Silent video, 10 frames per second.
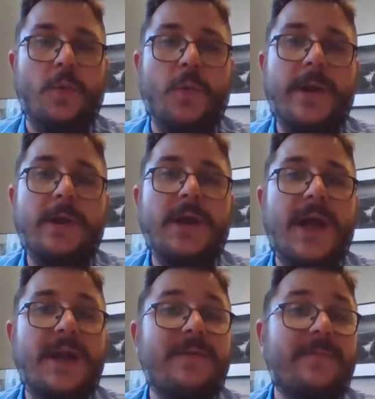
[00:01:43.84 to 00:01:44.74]
What are
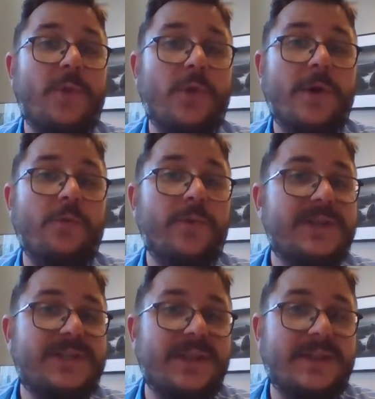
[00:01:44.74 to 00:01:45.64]
kind of more
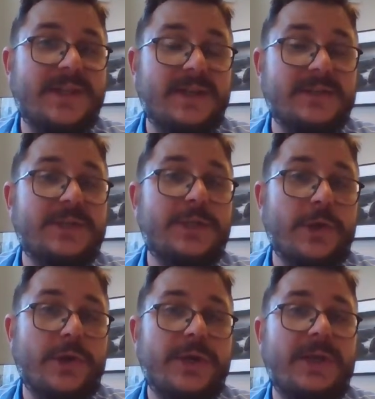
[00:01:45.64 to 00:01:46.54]
recent things,
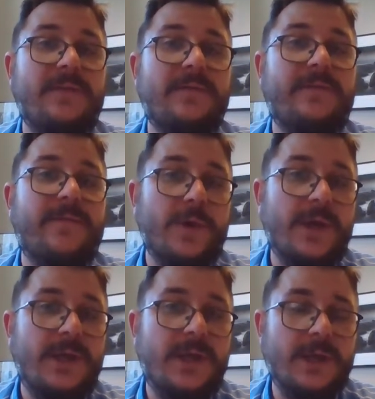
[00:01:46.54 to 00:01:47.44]
30,
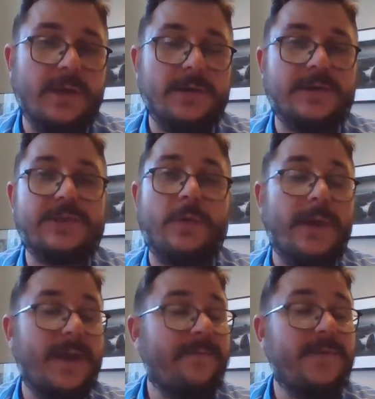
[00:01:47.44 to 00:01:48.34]
40 years?
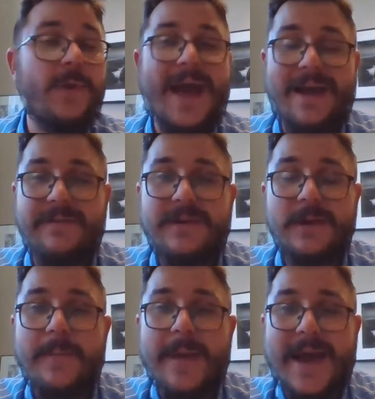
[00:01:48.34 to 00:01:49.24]
If you have to
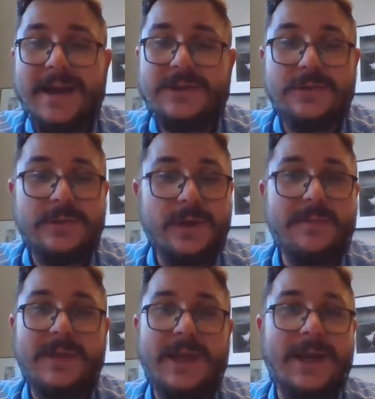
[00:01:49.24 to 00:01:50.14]
go back to
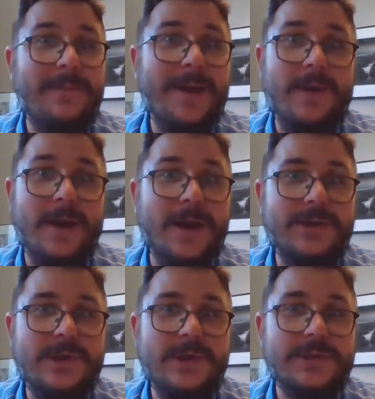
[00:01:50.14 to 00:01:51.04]
their beginning, maybe
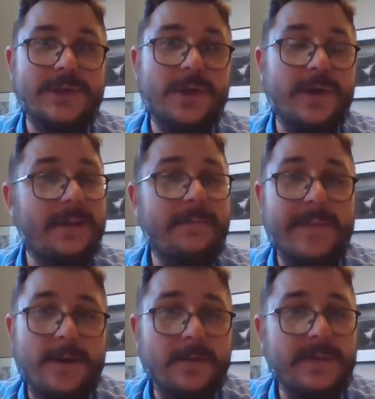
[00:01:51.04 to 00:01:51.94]
100 years ago, it
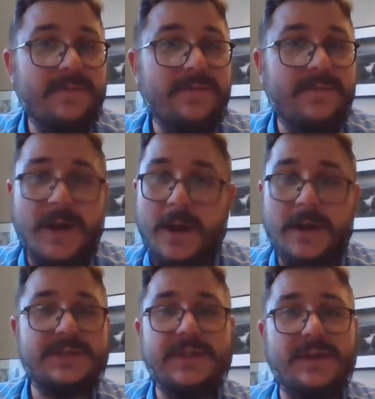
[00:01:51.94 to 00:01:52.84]
better be
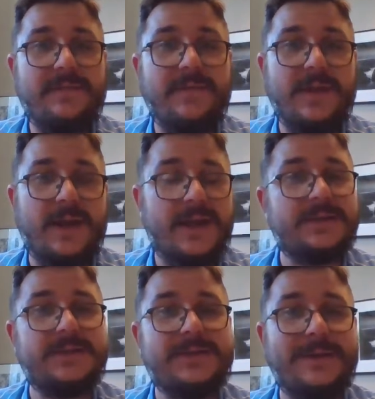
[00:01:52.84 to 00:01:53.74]
very significant
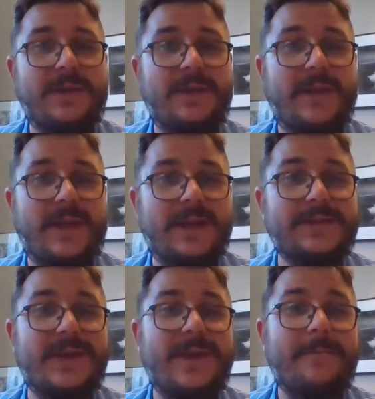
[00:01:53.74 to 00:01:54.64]
as to something that
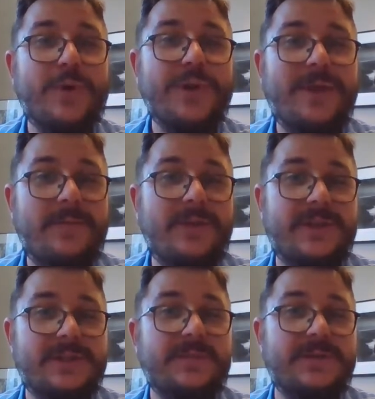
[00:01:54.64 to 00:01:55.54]
has put them in
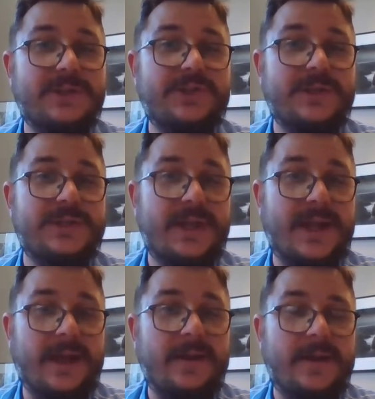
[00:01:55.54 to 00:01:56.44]
this position
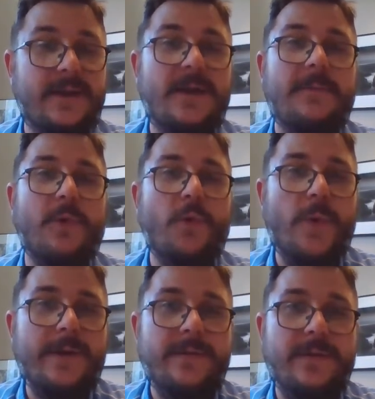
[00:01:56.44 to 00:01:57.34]
today. But
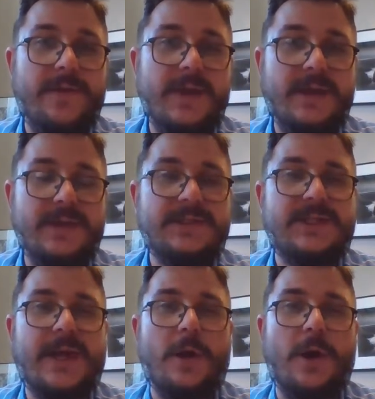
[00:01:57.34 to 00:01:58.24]
what are the
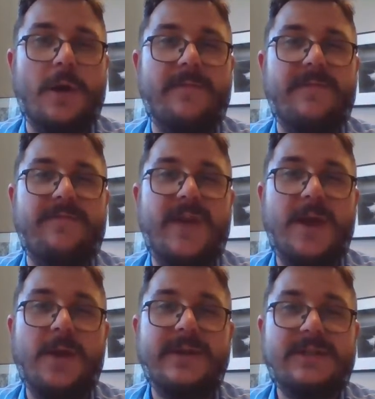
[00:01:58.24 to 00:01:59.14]
things that are
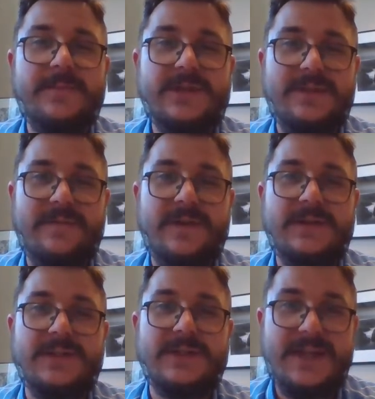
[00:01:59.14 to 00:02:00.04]
very
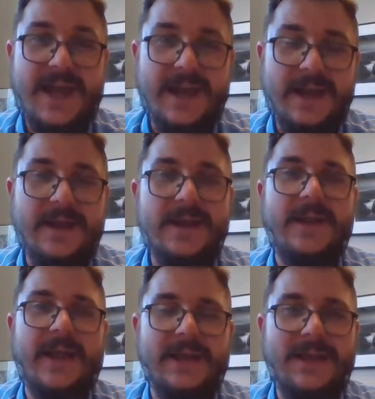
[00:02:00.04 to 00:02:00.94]
specific today
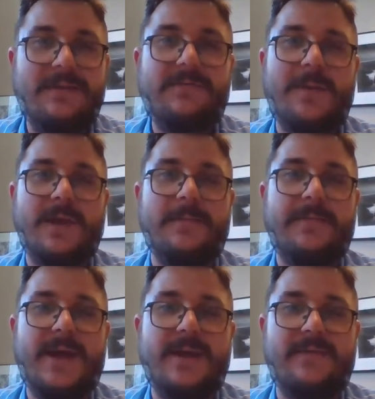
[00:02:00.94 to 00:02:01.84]
that give them a
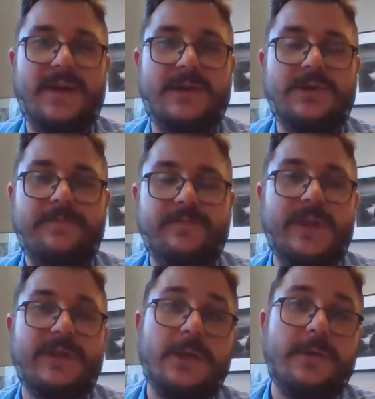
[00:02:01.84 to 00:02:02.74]
competitive edge? Let's